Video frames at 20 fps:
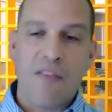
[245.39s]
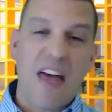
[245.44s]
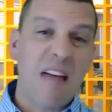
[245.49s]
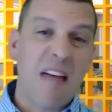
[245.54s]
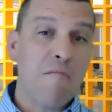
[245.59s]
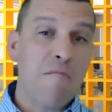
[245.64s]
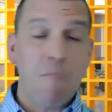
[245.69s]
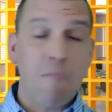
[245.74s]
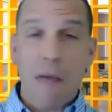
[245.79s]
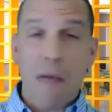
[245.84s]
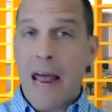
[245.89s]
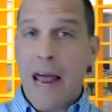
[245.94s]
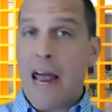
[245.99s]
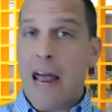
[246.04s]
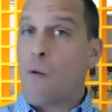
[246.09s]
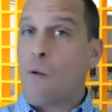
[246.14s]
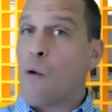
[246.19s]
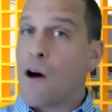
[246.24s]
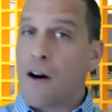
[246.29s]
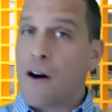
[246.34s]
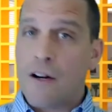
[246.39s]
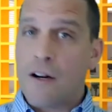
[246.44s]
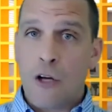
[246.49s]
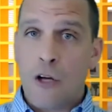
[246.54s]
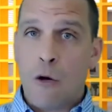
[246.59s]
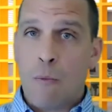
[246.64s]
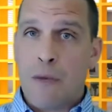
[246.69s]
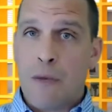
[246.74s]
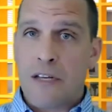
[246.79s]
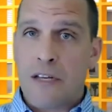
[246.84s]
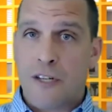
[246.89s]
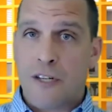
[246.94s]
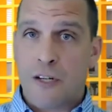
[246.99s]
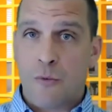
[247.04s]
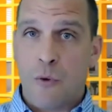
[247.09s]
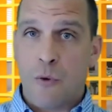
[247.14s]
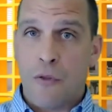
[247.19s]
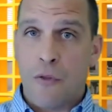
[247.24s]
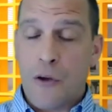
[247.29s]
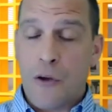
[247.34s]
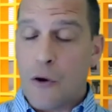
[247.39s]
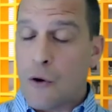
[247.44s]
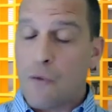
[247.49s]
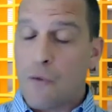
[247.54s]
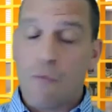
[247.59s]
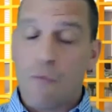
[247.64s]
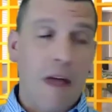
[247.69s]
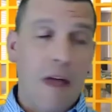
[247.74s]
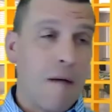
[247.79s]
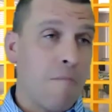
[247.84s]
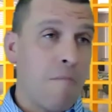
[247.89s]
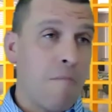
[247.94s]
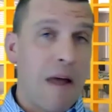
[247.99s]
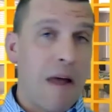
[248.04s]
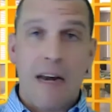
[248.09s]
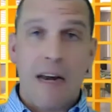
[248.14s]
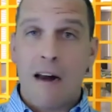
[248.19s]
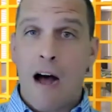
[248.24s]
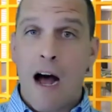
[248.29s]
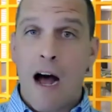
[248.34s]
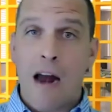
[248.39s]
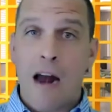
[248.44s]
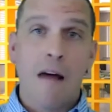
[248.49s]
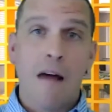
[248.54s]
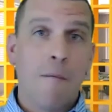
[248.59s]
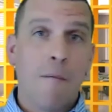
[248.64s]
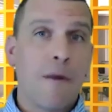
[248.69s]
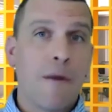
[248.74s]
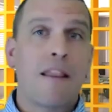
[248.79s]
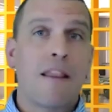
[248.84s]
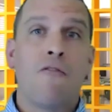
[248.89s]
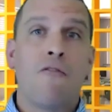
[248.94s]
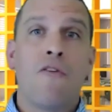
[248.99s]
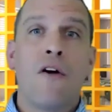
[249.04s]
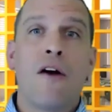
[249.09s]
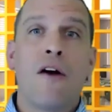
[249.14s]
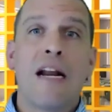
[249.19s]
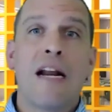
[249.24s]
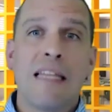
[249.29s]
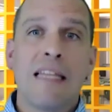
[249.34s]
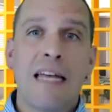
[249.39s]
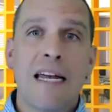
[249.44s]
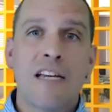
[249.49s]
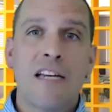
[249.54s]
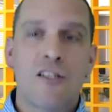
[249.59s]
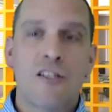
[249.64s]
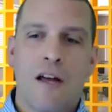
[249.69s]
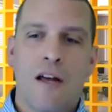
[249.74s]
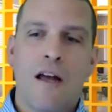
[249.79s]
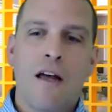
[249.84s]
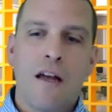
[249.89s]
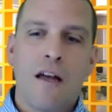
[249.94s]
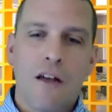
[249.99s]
They may want to do business with you, they may not, but at the very least,